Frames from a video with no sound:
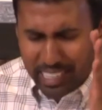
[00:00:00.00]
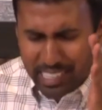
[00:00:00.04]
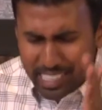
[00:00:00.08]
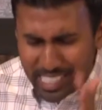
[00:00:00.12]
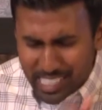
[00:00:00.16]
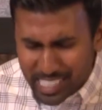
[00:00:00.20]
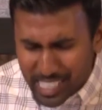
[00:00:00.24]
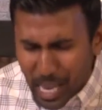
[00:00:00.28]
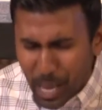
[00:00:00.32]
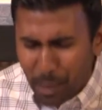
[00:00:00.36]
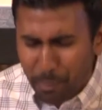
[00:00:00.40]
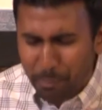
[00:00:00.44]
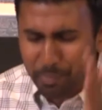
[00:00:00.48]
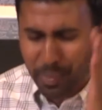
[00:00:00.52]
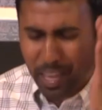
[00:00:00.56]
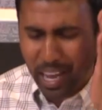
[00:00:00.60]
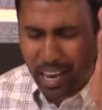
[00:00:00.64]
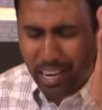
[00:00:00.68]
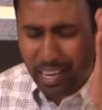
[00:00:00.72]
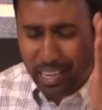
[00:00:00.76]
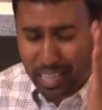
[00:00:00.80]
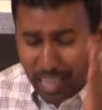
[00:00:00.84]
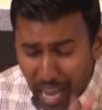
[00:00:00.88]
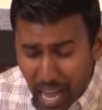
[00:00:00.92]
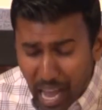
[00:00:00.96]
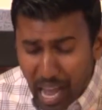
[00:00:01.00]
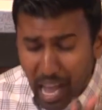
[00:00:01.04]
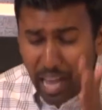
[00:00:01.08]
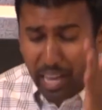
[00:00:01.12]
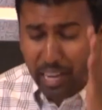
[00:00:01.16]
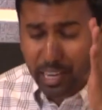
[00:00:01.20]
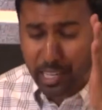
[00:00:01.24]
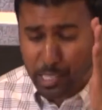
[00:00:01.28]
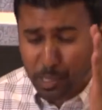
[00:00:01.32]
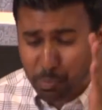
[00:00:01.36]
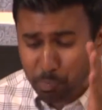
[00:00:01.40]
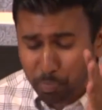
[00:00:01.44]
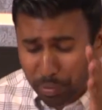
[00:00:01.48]
accept that
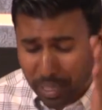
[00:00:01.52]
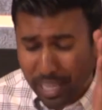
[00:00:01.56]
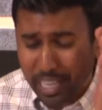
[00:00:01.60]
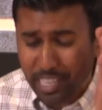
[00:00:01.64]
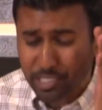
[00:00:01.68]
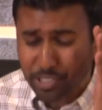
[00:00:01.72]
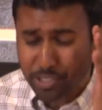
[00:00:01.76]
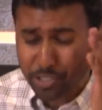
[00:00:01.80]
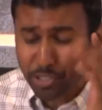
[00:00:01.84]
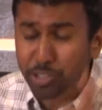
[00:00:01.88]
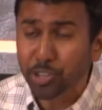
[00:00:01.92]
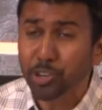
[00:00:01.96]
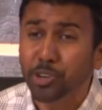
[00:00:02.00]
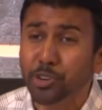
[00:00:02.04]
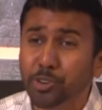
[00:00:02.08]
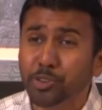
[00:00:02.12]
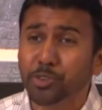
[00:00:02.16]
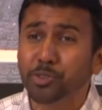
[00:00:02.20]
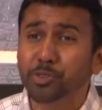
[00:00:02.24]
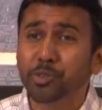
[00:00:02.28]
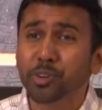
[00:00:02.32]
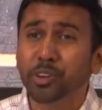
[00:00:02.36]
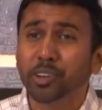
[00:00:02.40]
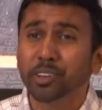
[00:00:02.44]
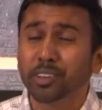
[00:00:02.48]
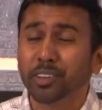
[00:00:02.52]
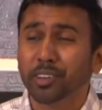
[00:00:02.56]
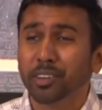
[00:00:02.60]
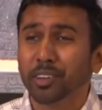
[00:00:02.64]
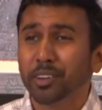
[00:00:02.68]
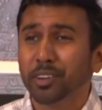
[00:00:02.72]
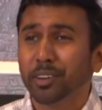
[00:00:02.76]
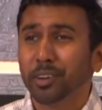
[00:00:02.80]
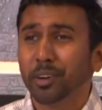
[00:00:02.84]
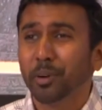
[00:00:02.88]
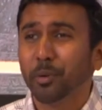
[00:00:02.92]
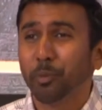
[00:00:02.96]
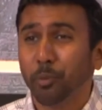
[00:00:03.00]
God has placed you
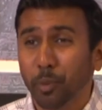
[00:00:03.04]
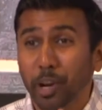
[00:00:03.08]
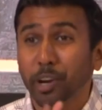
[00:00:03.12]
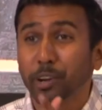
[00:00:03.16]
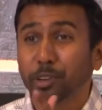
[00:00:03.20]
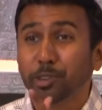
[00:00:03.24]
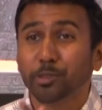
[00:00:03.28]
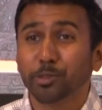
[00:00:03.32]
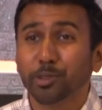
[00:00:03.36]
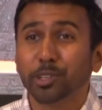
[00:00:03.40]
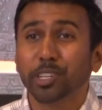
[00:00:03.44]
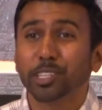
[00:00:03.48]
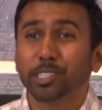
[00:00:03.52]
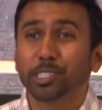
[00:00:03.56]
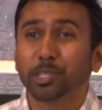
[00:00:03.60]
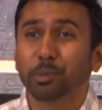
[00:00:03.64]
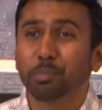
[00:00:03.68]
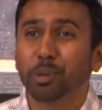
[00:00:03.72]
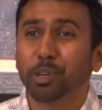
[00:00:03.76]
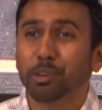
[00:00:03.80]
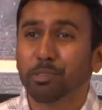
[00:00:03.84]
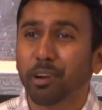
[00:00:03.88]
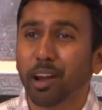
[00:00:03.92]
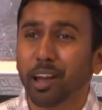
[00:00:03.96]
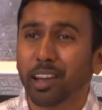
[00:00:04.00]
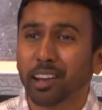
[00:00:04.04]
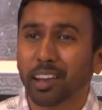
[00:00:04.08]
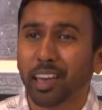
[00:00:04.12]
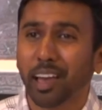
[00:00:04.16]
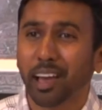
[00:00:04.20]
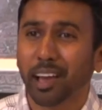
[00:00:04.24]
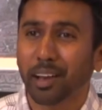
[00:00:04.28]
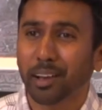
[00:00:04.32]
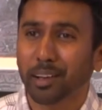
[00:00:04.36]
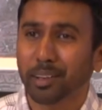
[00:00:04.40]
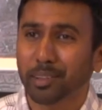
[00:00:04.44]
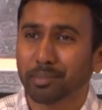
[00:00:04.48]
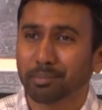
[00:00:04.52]
where you need to be right
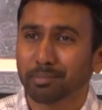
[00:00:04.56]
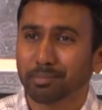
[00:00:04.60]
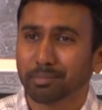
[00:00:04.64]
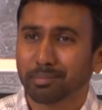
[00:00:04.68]
now.